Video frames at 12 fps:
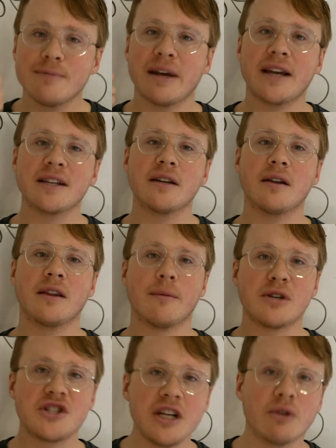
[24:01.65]
to make the
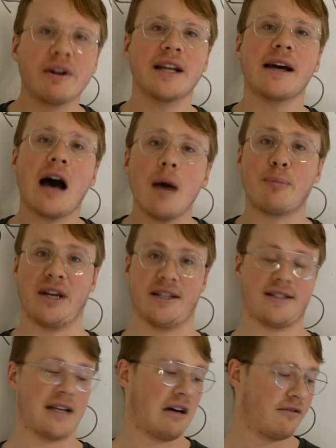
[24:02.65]
machinery to copy
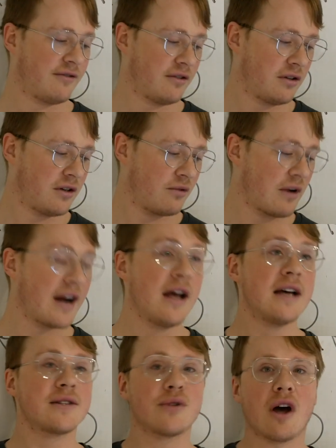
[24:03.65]
itself, right?
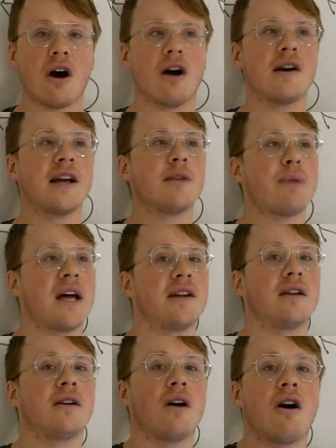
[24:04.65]
So the
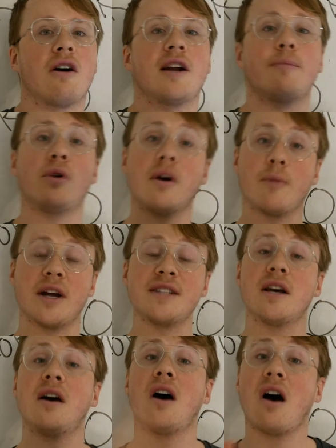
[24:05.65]
RNA-dependent RNA
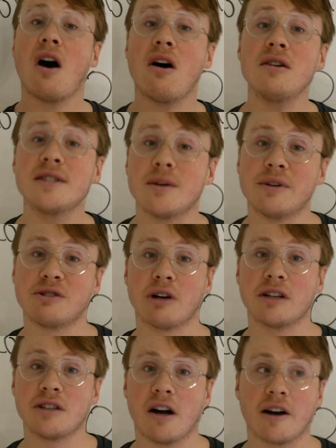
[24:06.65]
polymerase, also a
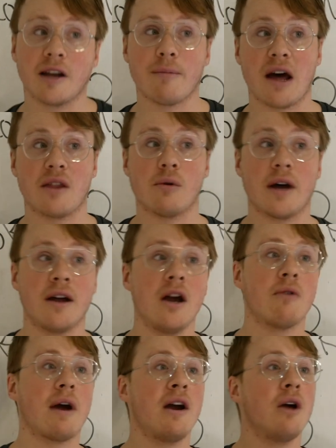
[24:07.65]
drug target, by the way,
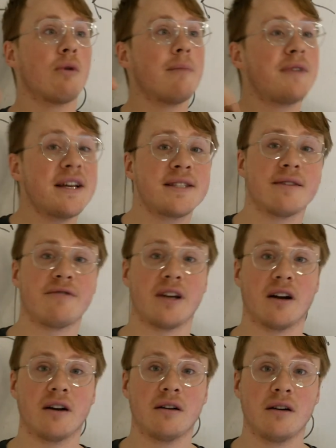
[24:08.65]
right?
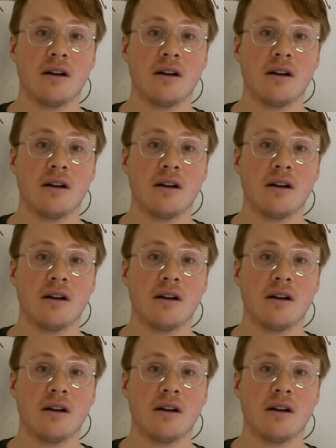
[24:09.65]
Remdesivir